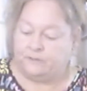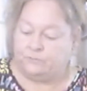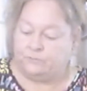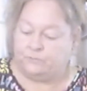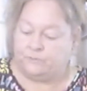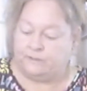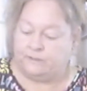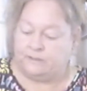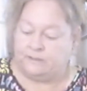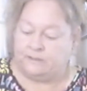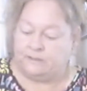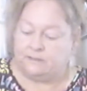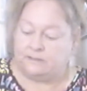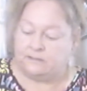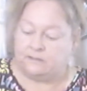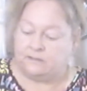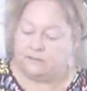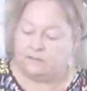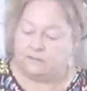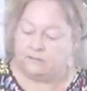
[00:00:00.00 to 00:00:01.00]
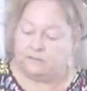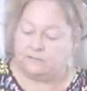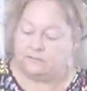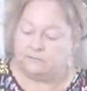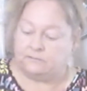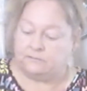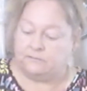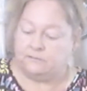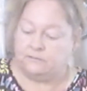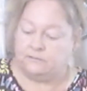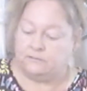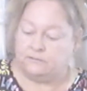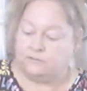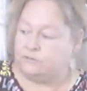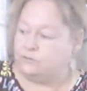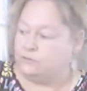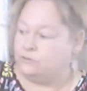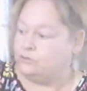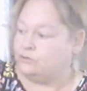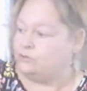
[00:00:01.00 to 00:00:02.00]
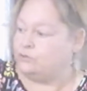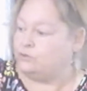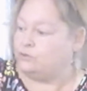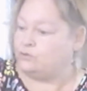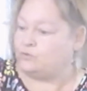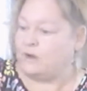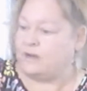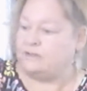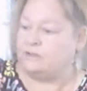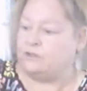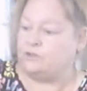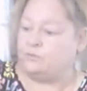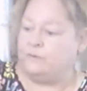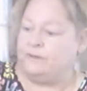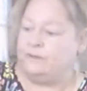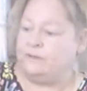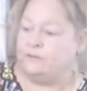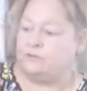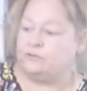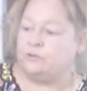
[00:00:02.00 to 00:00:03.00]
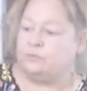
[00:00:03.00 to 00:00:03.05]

We need dry sweetener,